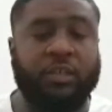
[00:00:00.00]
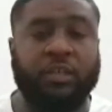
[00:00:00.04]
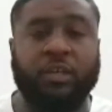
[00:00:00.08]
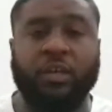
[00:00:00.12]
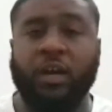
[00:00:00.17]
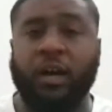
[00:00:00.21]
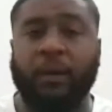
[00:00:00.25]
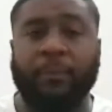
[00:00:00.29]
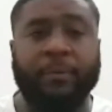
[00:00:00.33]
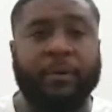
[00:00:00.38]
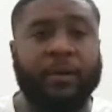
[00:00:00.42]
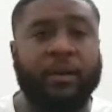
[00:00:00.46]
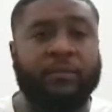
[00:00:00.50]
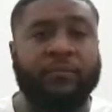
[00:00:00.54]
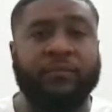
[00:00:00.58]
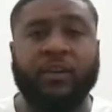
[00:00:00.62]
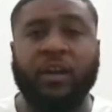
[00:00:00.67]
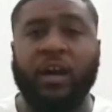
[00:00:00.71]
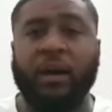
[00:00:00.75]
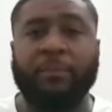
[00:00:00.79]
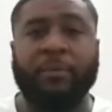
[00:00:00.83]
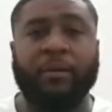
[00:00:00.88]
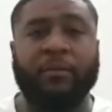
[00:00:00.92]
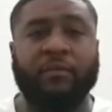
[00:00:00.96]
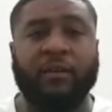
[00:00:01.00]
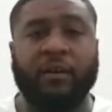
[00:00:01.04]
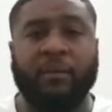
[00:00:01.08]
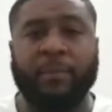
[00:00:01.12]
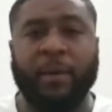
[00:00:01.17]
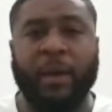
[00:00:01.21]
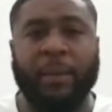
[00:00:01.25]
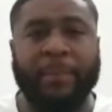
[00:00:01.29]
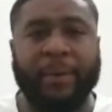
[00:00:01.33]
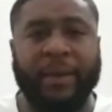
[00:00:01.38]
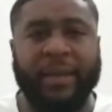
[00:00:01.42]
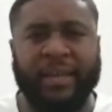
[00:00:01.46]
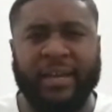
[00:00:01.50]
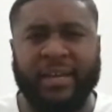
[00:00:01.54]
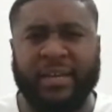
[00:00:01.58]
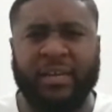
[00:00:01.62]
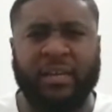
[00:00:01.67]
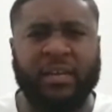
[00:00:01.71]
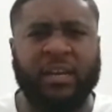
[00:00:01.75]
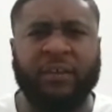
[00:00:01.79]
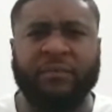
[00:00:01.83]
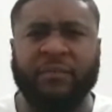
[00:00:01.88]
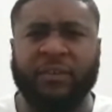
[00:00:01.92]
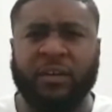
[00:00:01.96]
Couple of our Pepe had
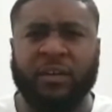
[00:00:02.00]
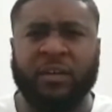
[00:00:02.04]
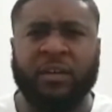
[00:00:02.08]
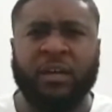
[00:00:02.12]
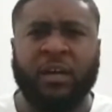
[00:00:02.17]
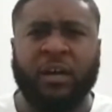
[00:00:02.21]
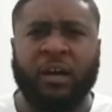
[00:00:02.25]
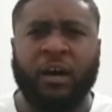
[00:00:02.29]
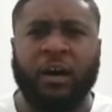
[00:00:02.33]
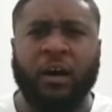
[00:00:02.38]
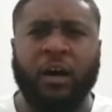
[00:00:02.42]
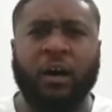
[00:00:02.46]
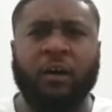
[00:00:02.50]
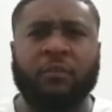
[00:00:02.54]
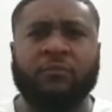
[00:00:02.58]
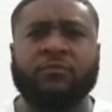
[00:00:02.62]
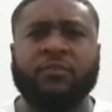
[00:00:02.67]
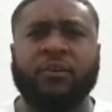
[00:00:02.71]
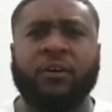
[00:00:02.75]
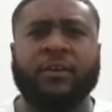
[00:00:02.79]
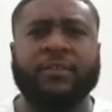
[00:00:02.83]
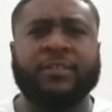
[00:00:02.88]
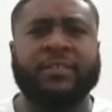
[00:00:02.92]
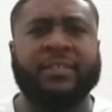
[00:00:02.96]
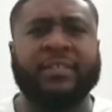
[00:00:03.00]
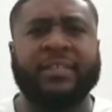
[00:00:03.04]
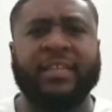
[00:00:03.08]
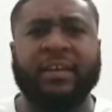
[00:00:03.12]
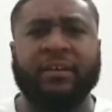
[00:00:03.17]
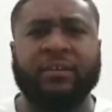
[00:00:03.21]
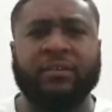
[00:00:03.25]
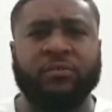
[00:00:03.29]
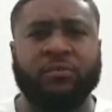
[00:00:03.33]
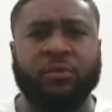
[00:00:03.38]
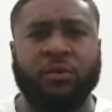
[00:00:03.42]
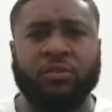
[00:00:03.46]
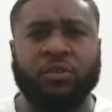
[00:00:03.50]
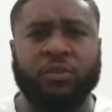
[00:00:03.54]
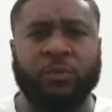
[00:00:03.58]
another half chance in there as well,